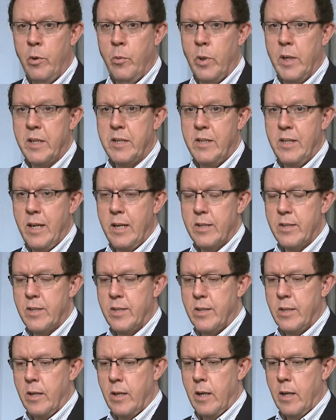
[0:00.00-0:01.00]
to
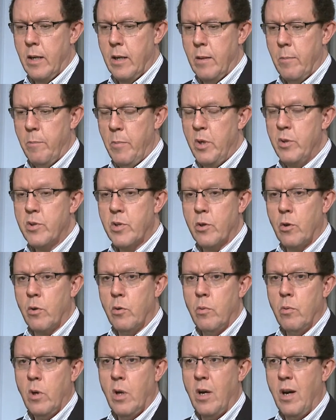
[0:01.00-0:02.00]
exist,
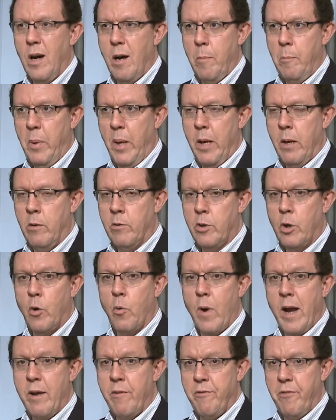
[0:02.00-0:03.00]
musical compound
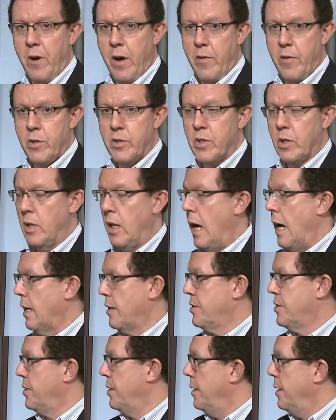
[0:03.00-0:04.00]
grandfather's
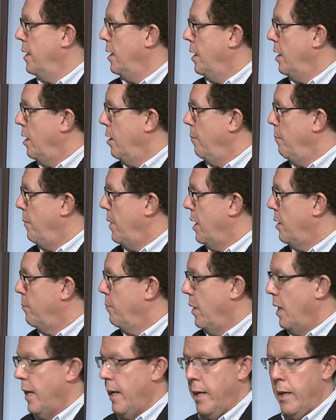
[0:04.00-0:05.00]
clocks made
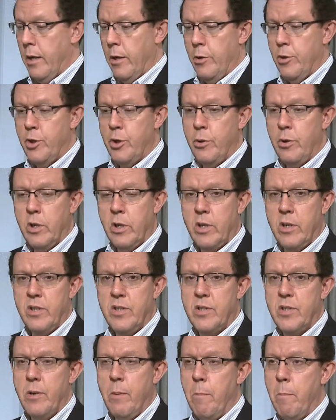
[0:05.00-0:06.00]
by
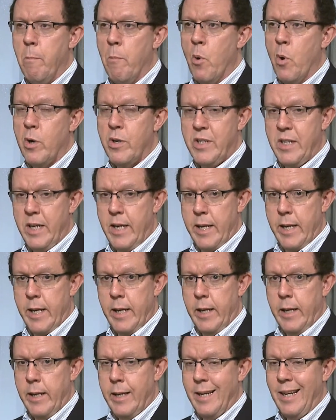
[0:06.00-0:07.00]
Judicus
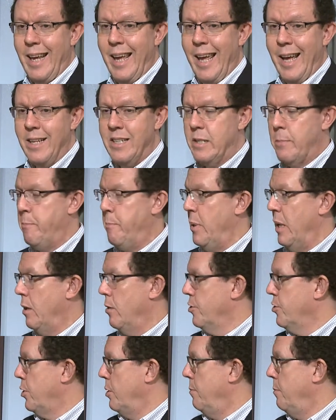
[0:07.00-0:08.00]
Mortier in Ghent,
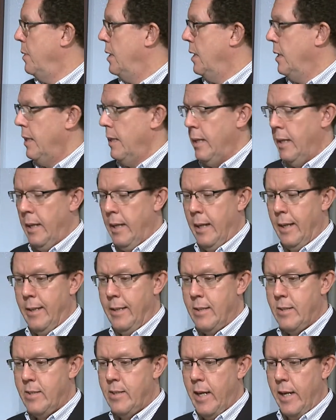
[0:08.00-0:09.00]
Belgium. And
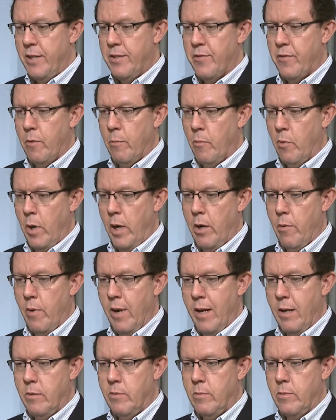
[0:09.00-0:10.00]
this dates from right
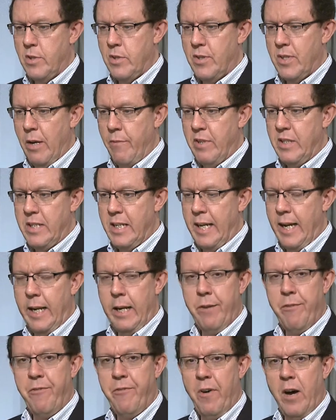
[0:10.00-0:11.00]
around
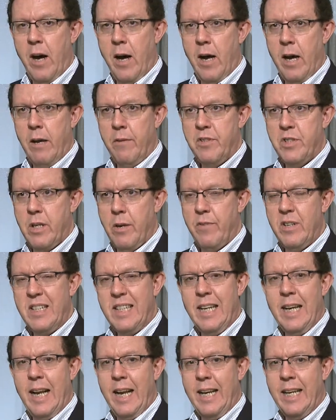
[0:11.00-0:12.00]
1785,
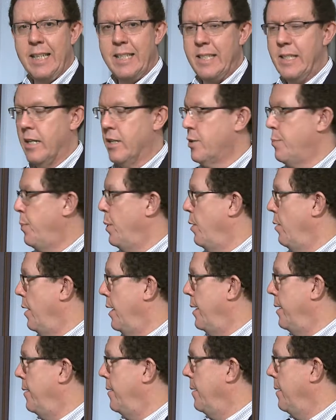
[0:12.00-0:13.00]
1786
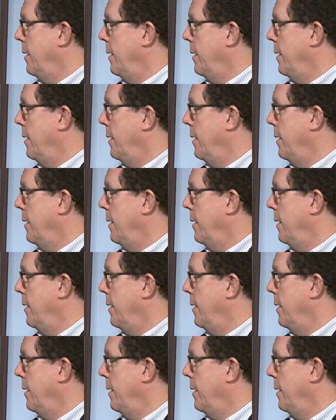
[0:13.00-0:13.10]
period.